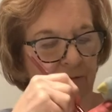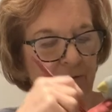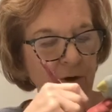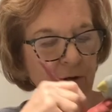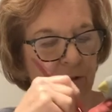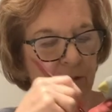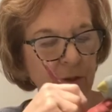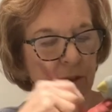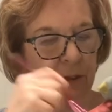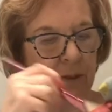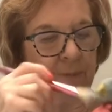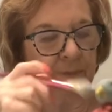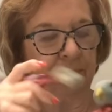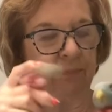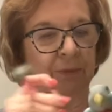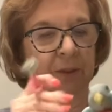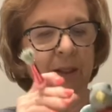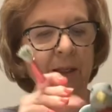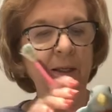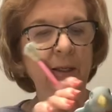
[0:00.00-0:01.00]
first
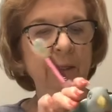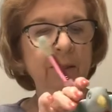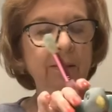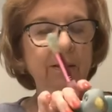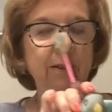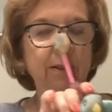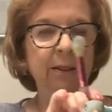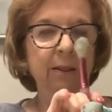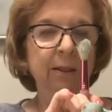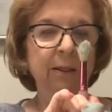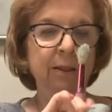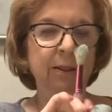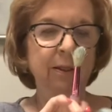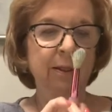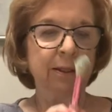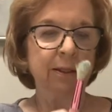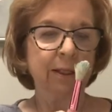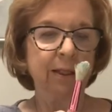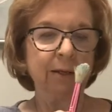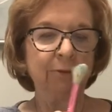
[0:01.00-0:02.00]

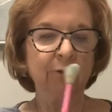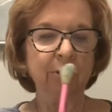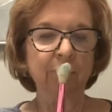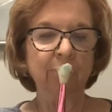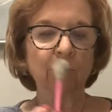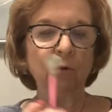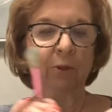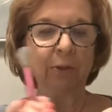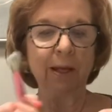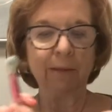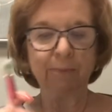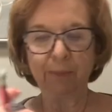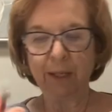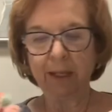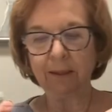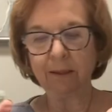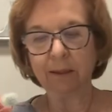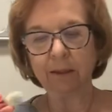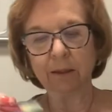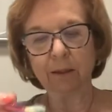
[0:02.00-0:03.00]
rid of all that
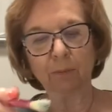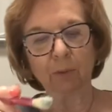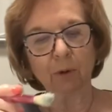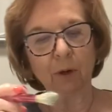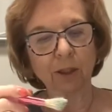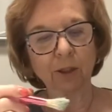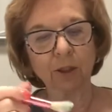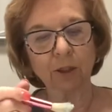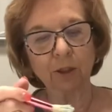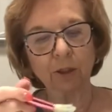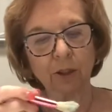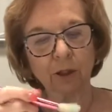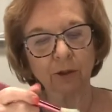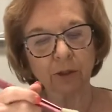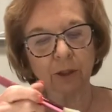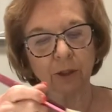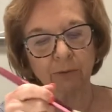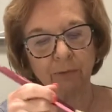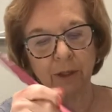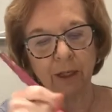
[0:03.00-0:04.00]
paint in the brush. Turn
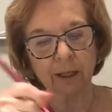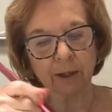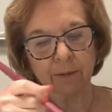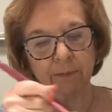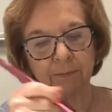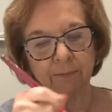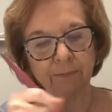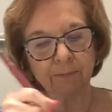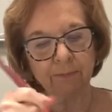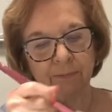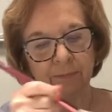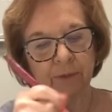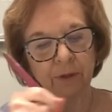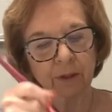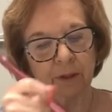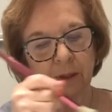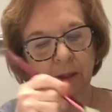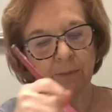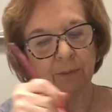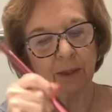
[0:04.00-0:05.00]
it around.
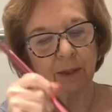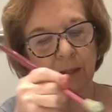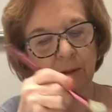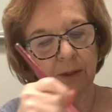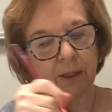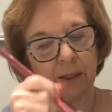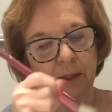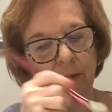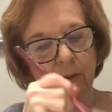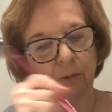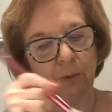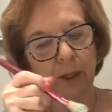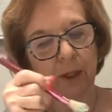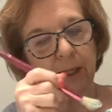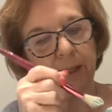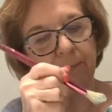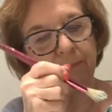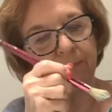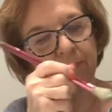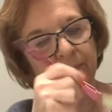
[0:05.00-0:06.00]
Come down the other way.